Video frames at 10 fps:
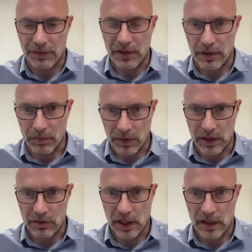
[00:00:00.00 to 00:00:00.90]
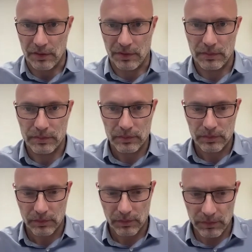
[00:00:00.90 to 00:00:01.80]
the other one that you have.
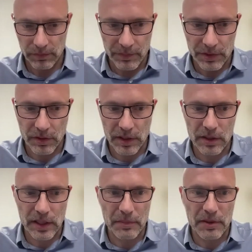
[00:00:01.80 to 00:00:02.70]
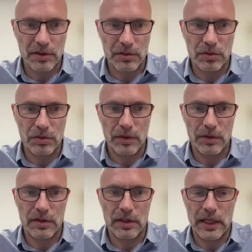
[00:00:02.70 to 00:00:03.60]
So this enables you to
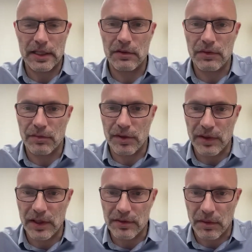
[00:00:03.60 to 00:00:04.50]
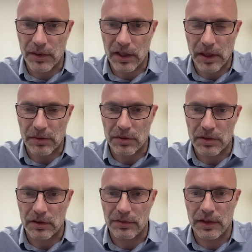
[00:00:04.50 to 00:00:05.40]
selectively reveal something about
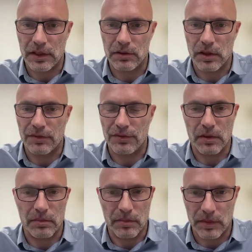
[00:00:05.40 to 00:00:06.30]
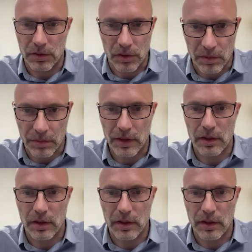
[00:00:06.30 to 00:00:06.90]
yourself, that you are from Europe,